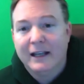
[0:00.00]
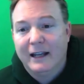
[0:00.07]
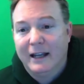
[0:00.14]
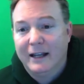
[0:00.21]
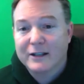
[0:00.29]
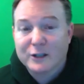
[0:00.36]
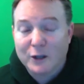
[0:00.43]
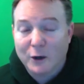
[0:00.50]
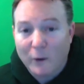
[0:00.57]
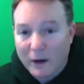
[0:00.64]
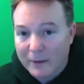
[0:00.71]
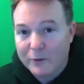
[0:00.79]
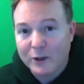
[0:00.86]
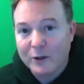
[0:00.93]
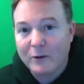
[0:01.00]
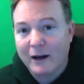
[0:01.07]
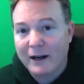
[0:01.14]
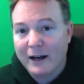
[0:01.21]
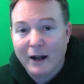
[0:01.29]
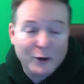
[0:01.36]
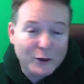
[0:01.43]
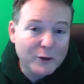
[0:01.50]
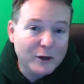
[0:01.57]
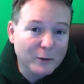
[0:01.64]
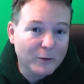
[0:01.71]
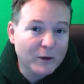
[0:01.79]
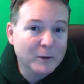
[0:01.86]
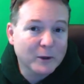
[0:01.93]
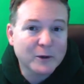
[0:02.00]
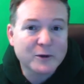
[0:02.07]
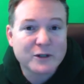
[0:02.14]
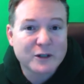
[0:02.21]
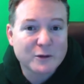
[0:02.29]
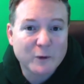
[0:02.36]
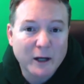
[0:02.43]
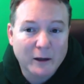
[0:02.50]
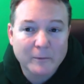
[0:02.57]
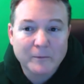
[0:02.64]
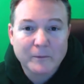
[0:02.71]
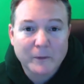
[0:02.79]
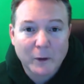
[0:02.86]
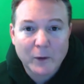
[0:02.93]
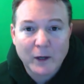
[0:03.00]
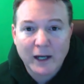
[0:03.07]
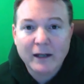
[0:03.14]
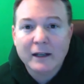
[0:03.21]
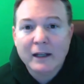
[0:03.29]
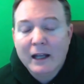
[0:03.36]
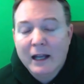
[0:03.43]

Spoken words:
And so what I'm doing right now, you can reproduce as well. Okay.